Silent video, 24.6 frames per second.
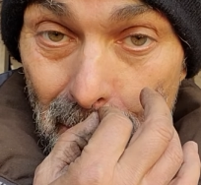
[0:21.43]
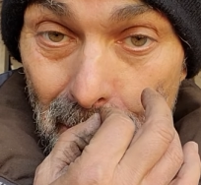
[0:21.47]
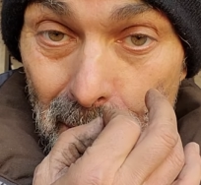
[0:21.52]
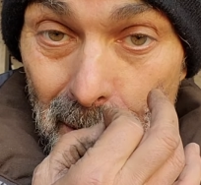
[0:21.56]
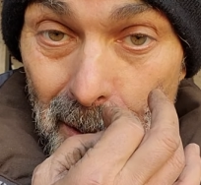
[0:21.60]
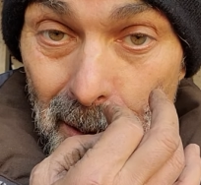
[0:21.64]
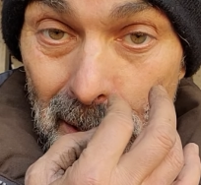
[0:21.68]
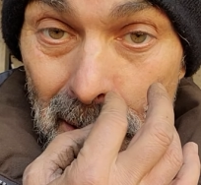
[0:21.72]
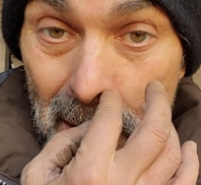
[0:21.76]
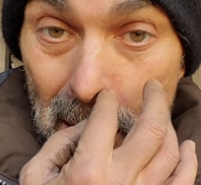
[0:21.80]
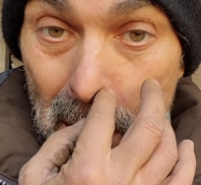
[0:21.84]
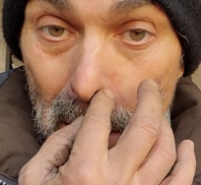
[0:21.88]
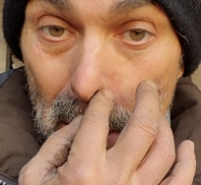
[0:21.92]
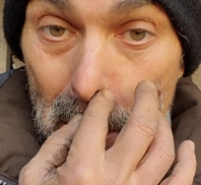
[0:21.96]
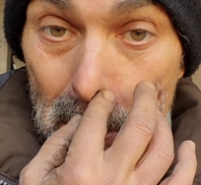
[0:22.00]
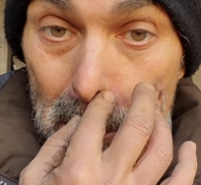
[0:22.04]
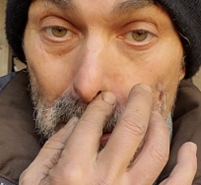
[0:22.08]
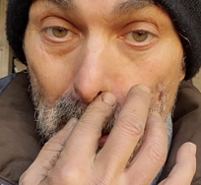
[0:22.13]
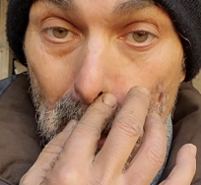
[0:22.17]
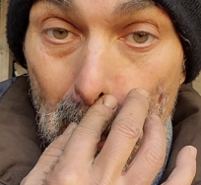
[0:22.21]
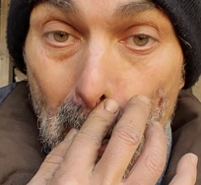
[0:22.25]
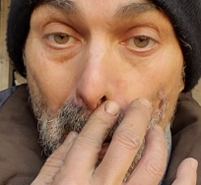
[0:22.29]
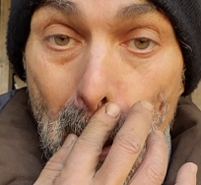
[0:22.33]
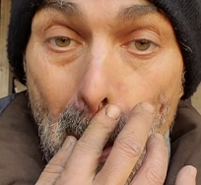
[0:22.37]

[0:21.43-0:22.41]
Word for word: It really does.